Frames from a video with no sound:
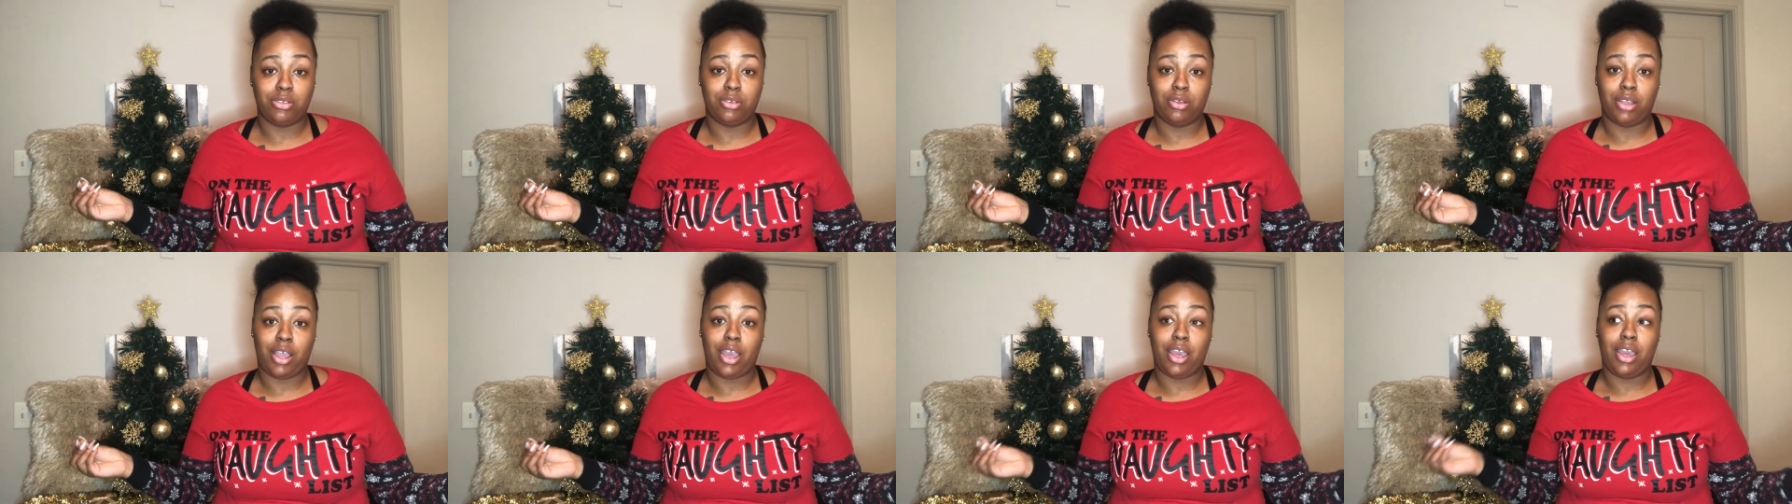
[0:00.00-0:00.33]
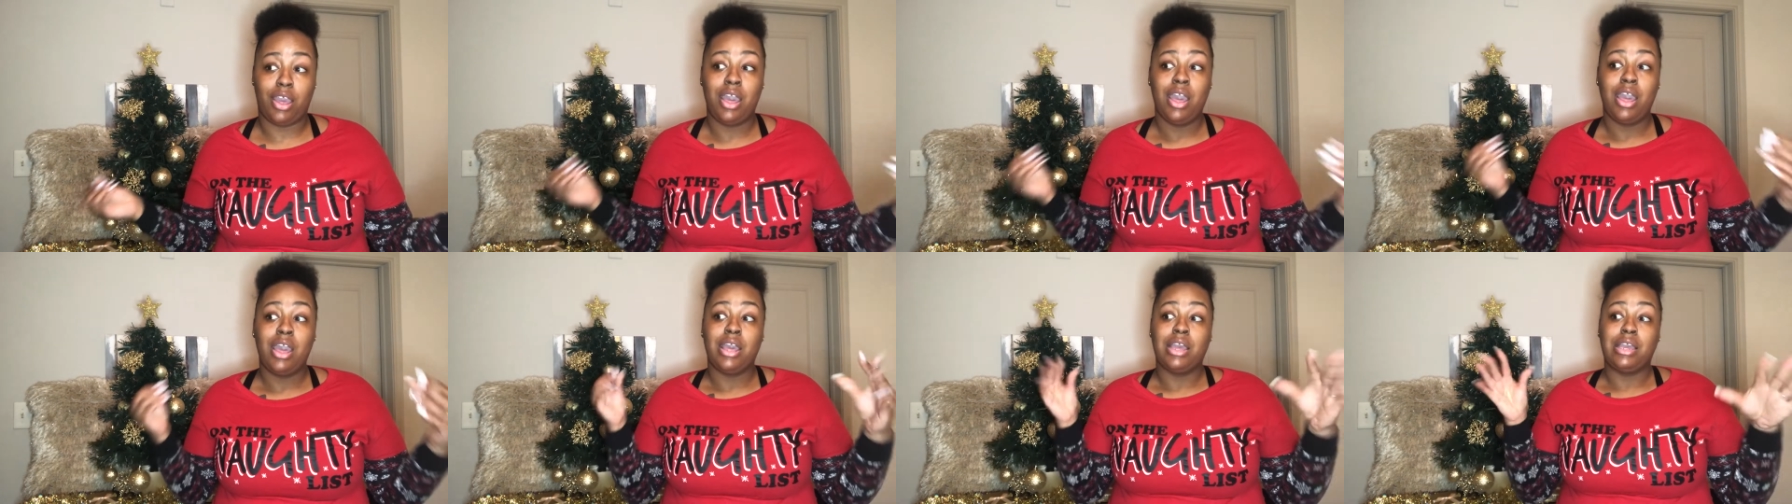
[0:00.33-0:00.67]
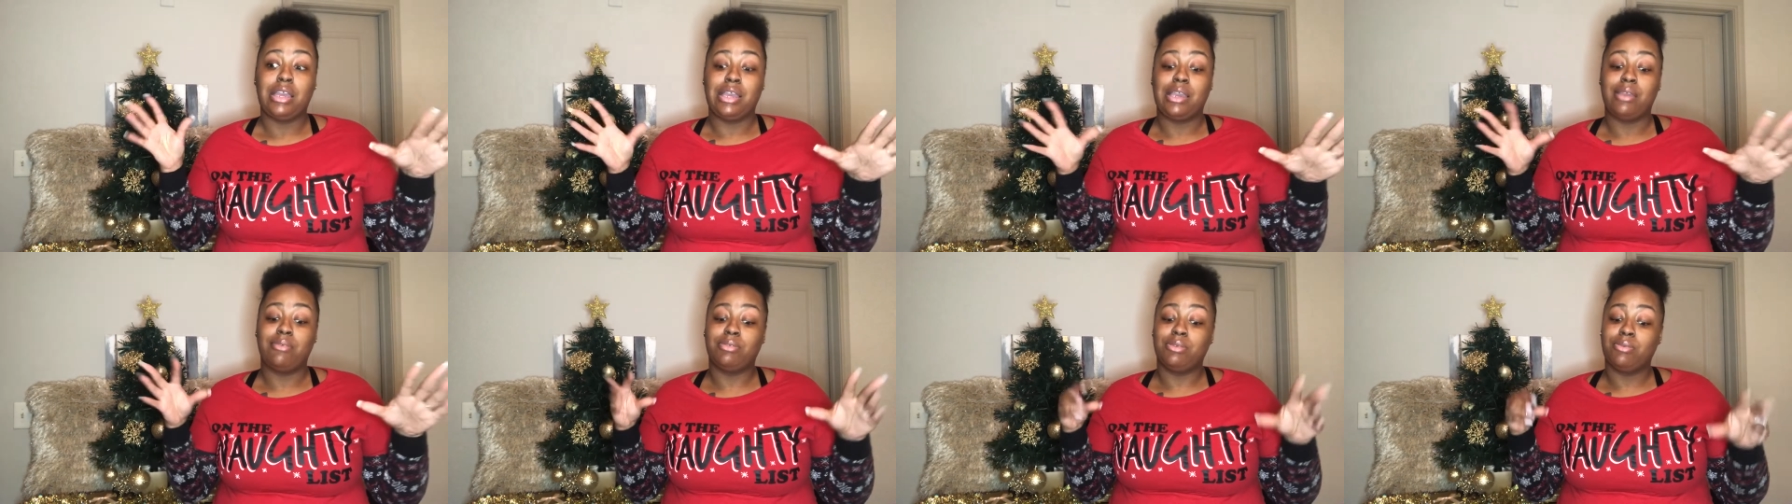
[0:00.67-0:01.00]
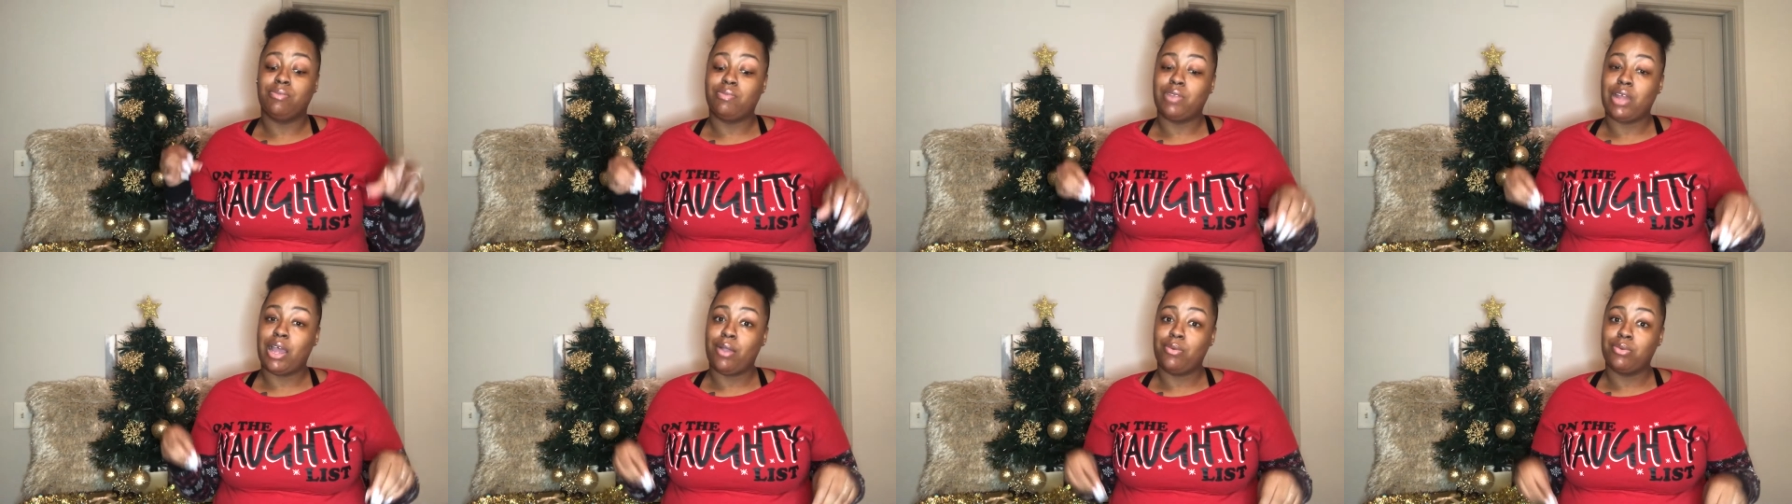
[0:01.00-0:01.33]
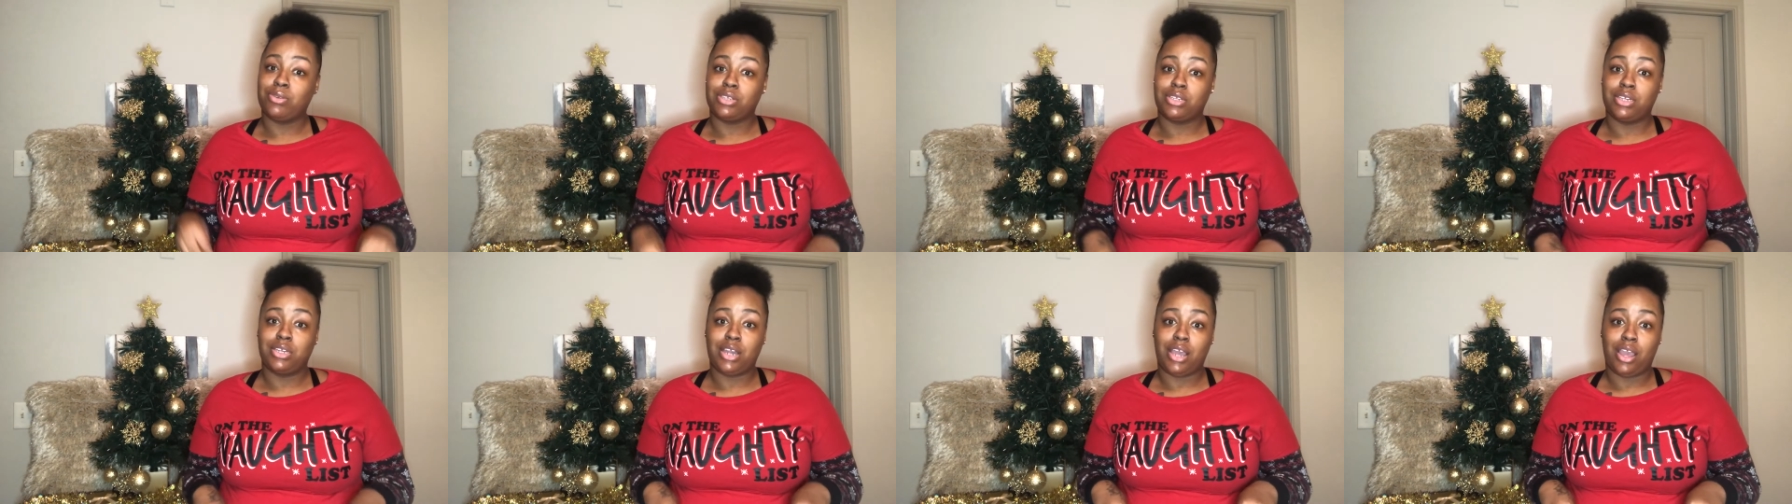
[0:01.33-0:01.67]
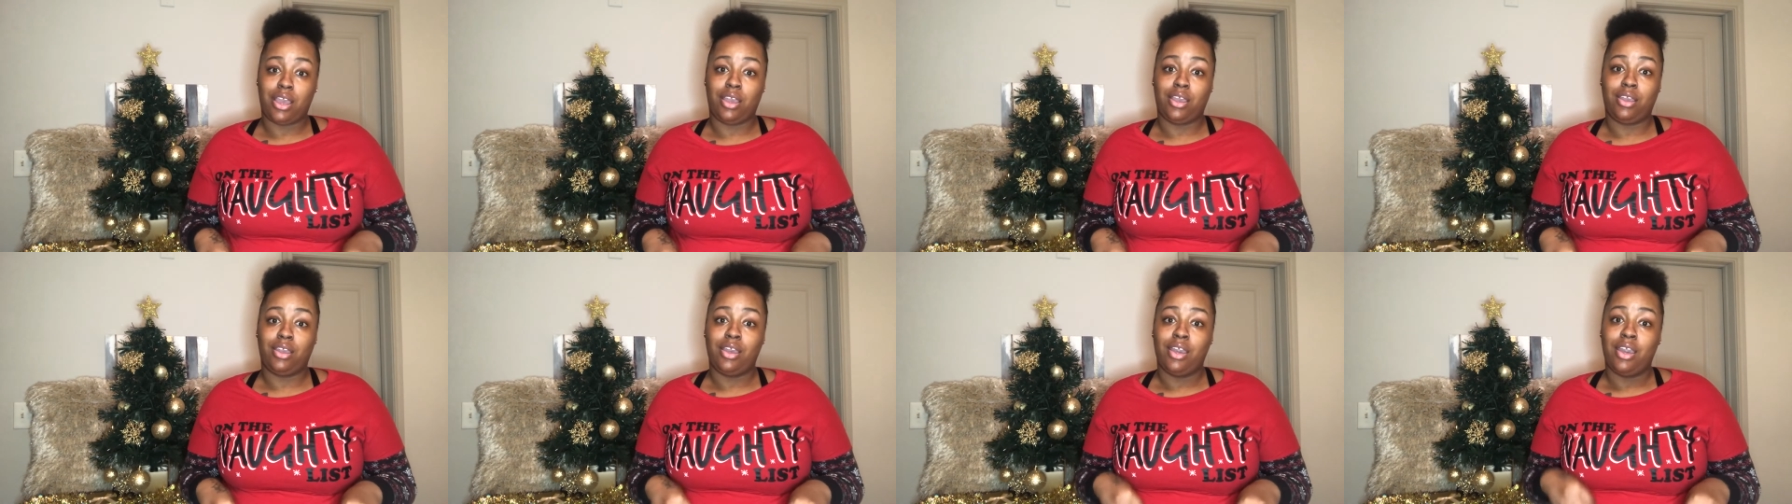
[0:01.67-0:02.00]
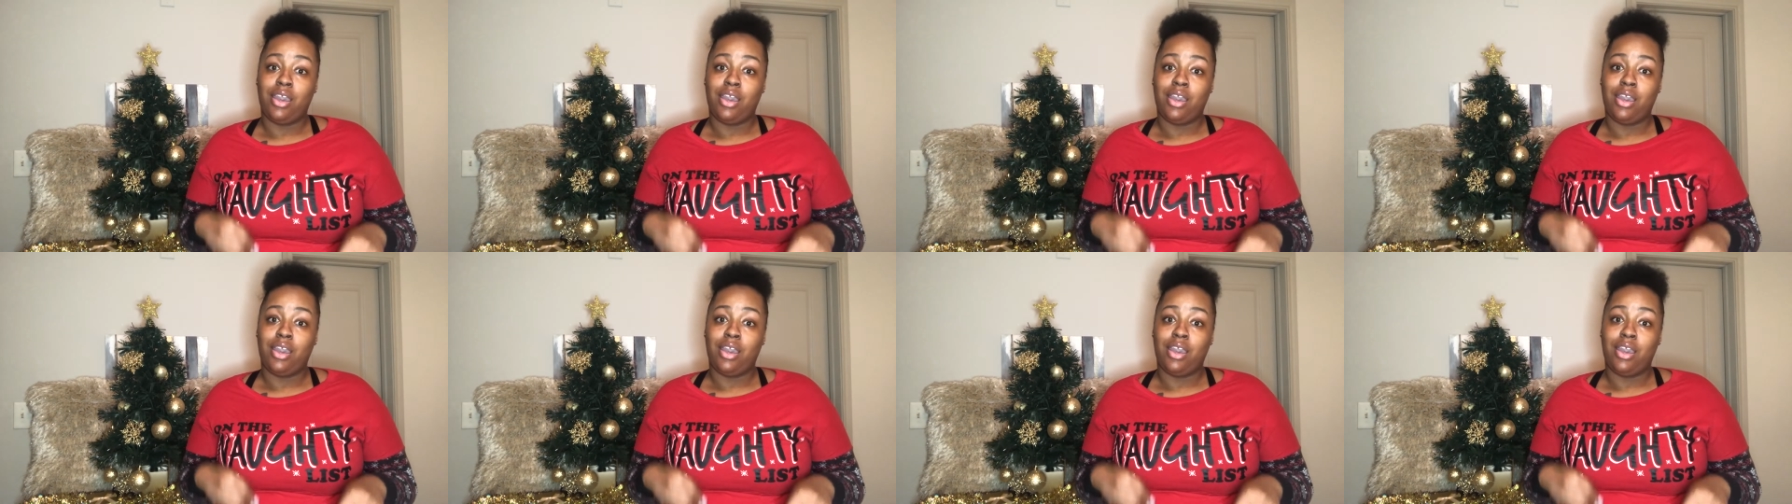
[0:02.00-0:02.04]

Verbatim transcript: Okay, give them flowers today,